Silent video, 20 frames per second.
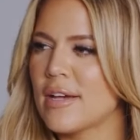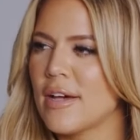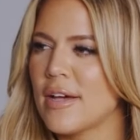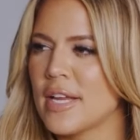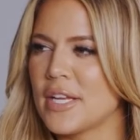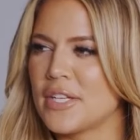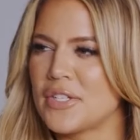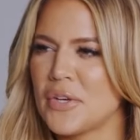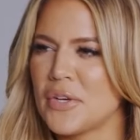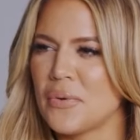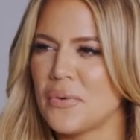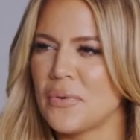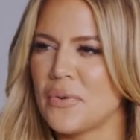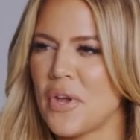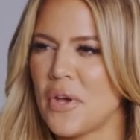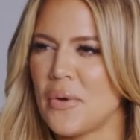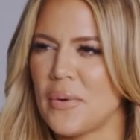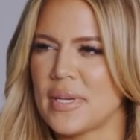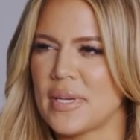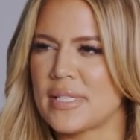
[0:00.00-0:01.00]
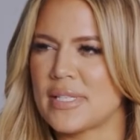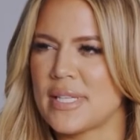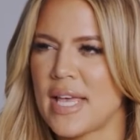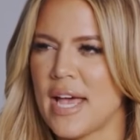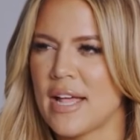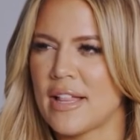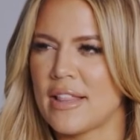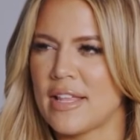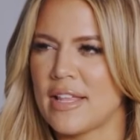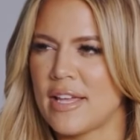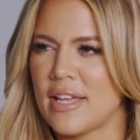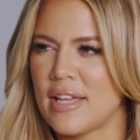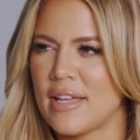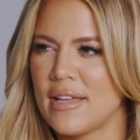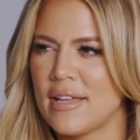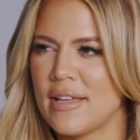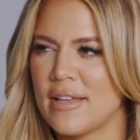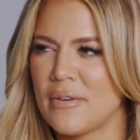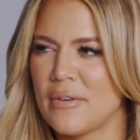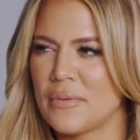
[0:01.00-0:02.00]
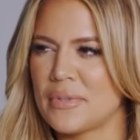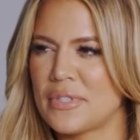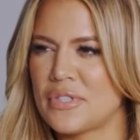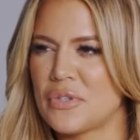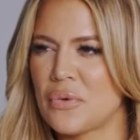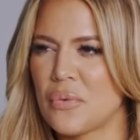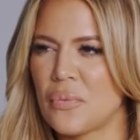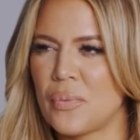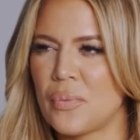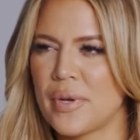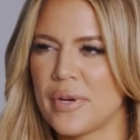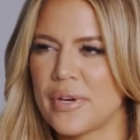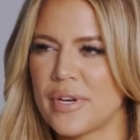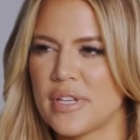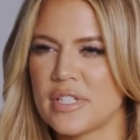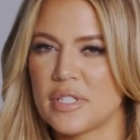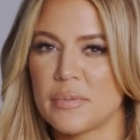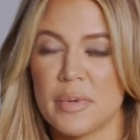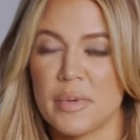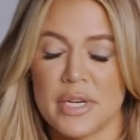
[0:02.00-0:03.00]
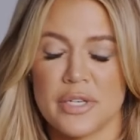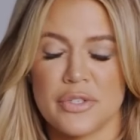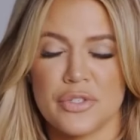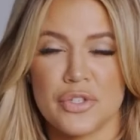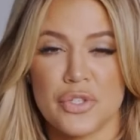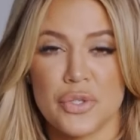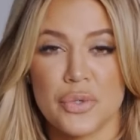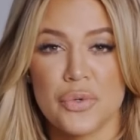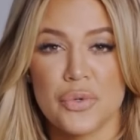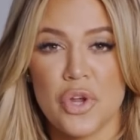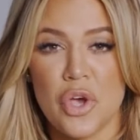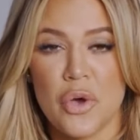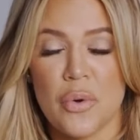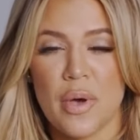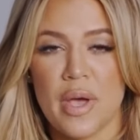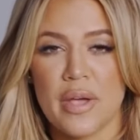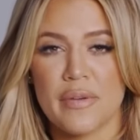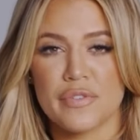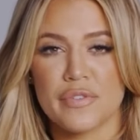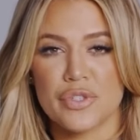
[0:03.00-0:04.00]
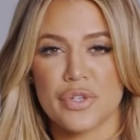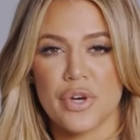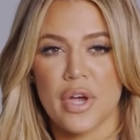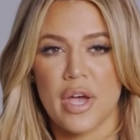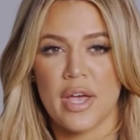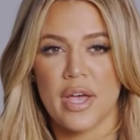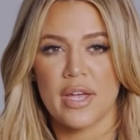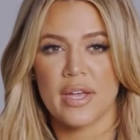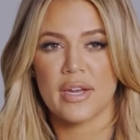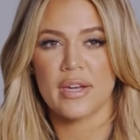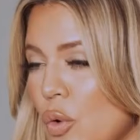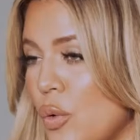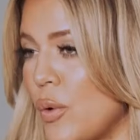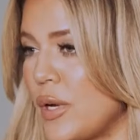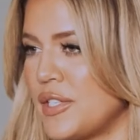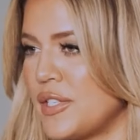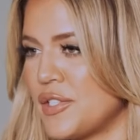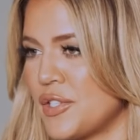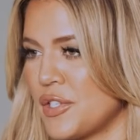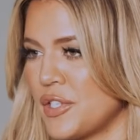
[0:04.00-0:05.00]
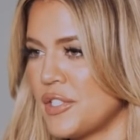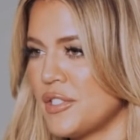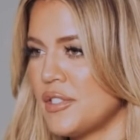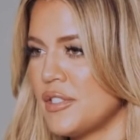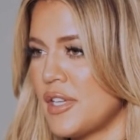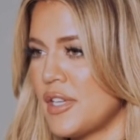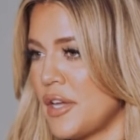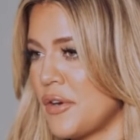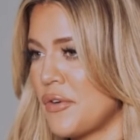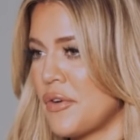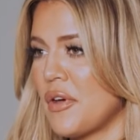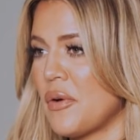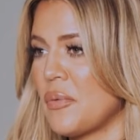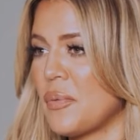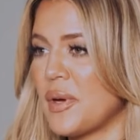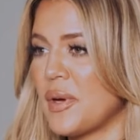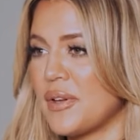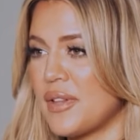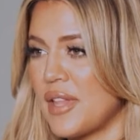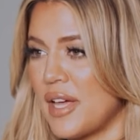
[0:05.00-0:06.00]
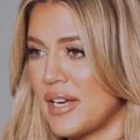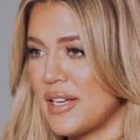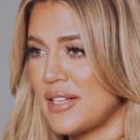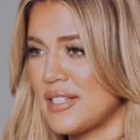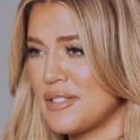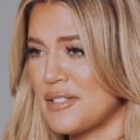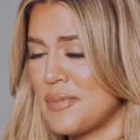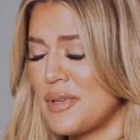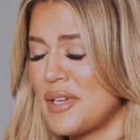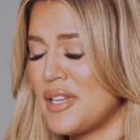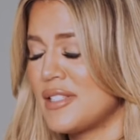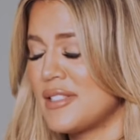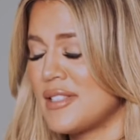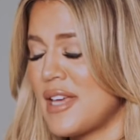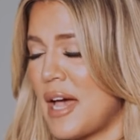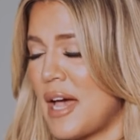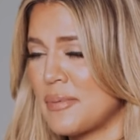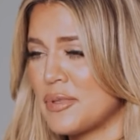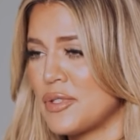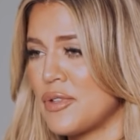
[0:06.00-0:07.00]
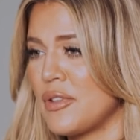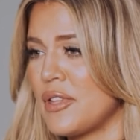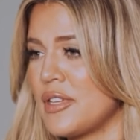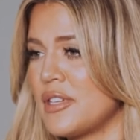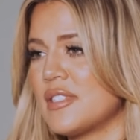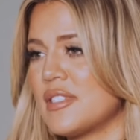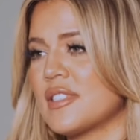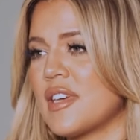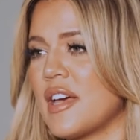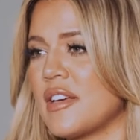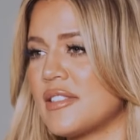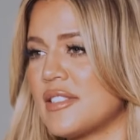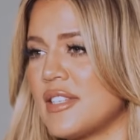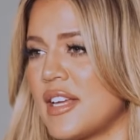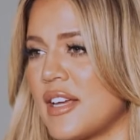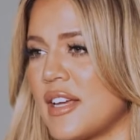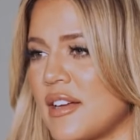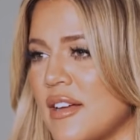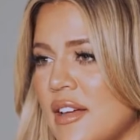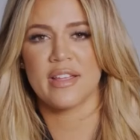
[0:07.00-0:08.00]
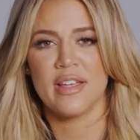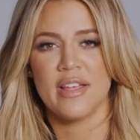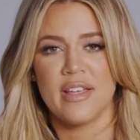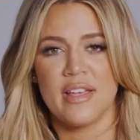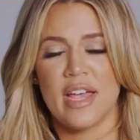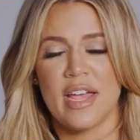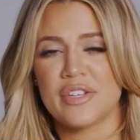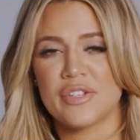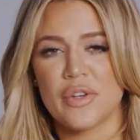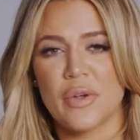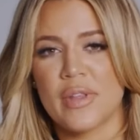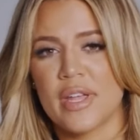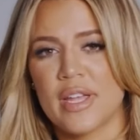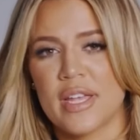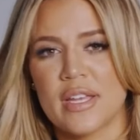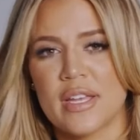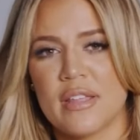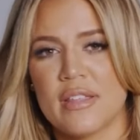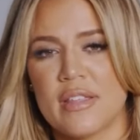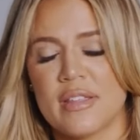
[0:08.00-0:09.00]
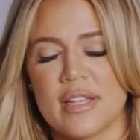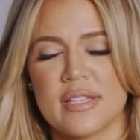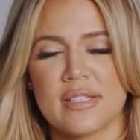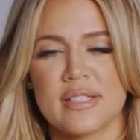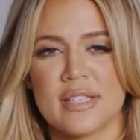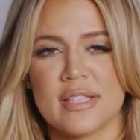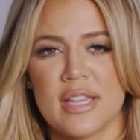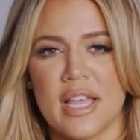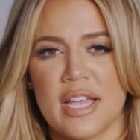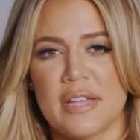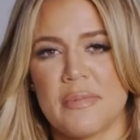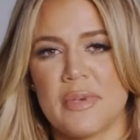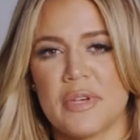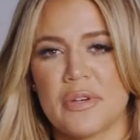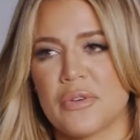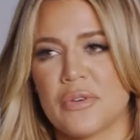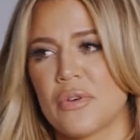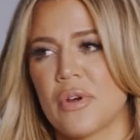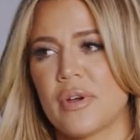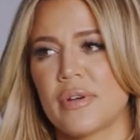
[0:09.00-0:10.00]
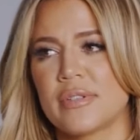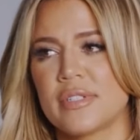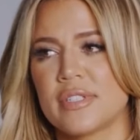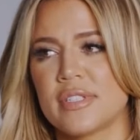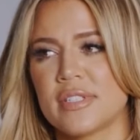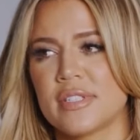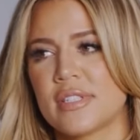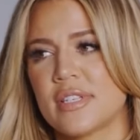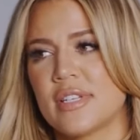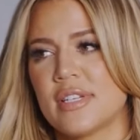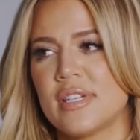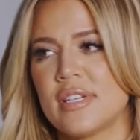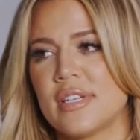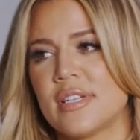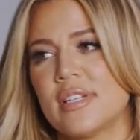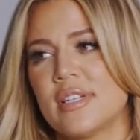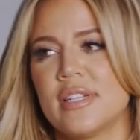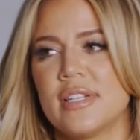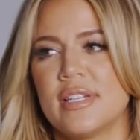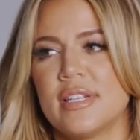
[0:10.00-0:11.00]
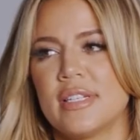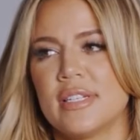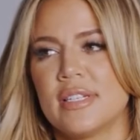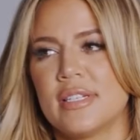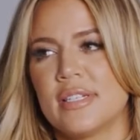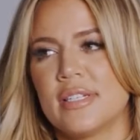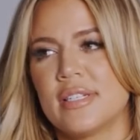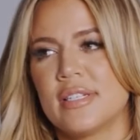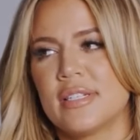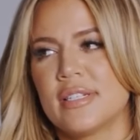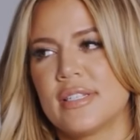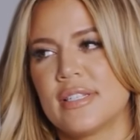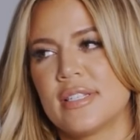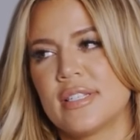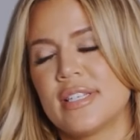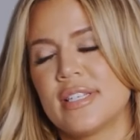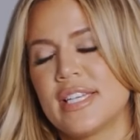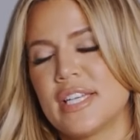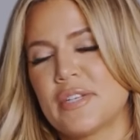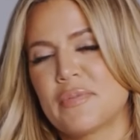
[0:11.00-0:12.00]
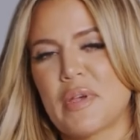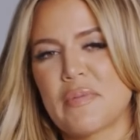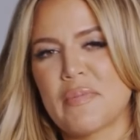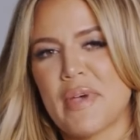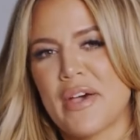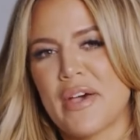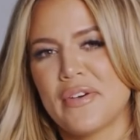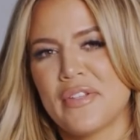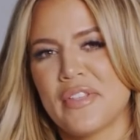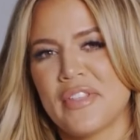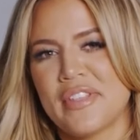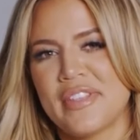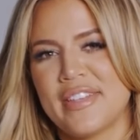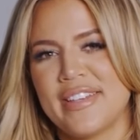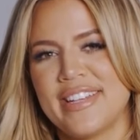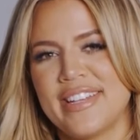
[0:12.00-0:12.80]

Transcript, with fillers: God, I don't know exactly what's the weirdest, but I do know I've tried oysters. I don't know how weird that is, but it's absolutely disgusting. I don't like anything that's slimy or gross in my mouth.